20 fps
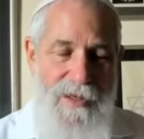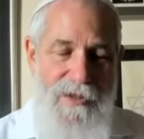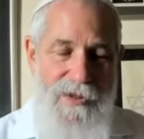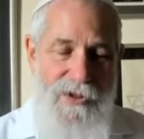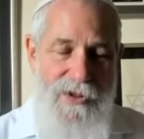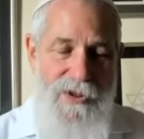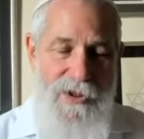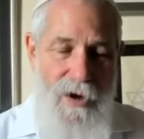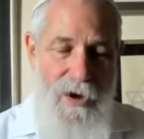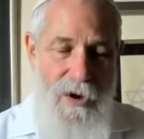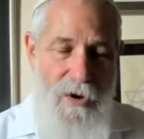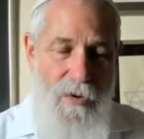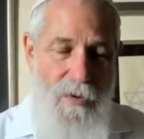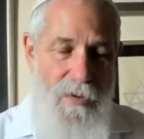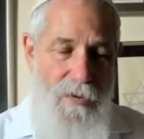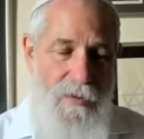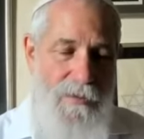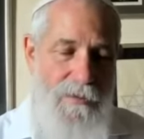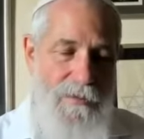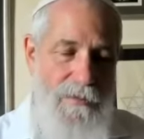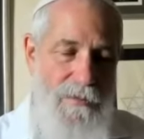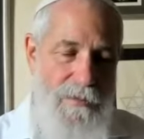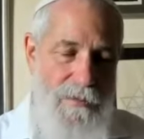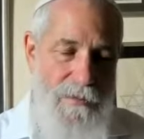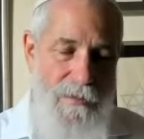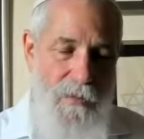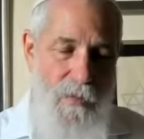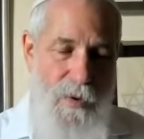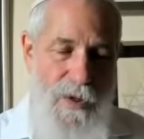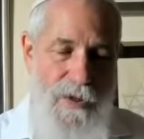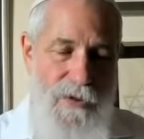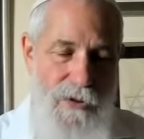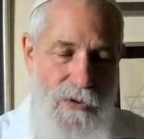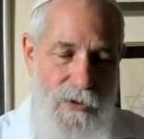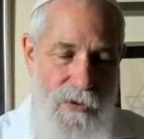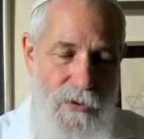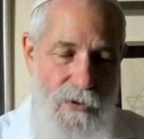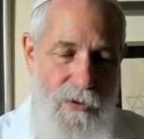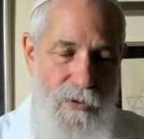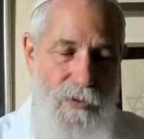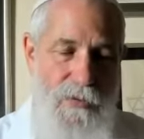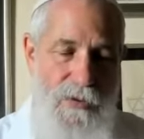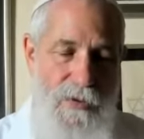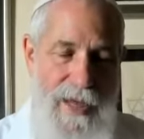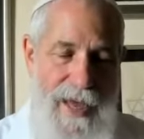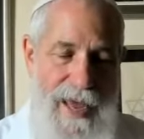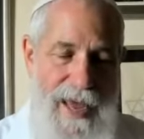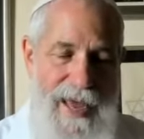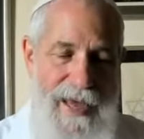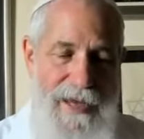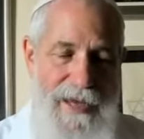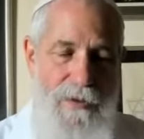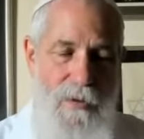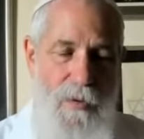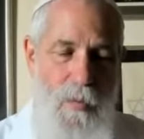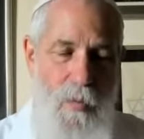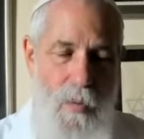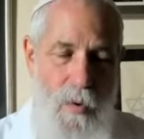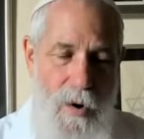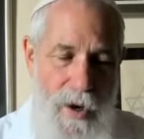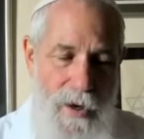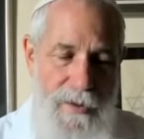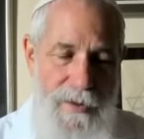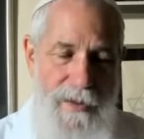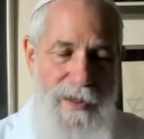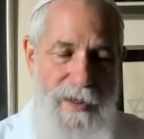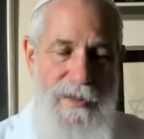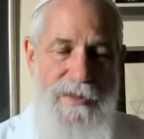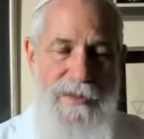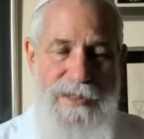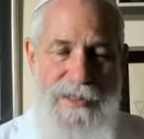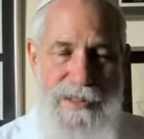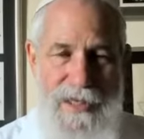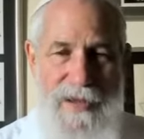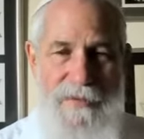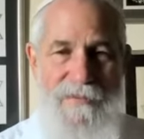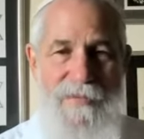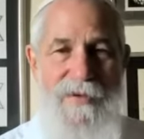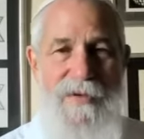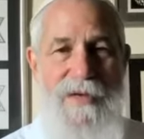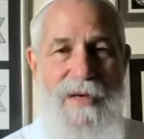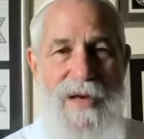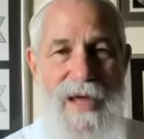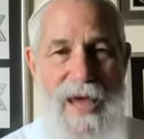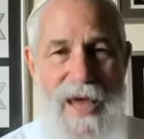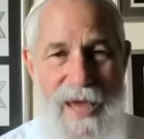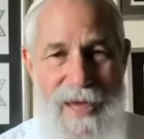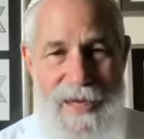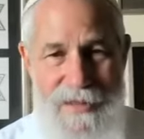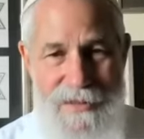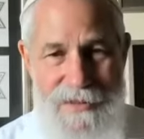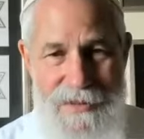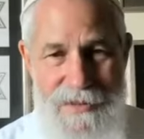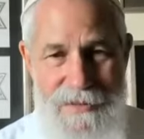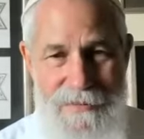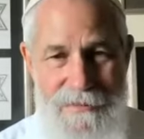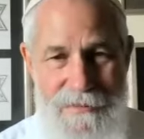So when you add 1 and 7 and 8,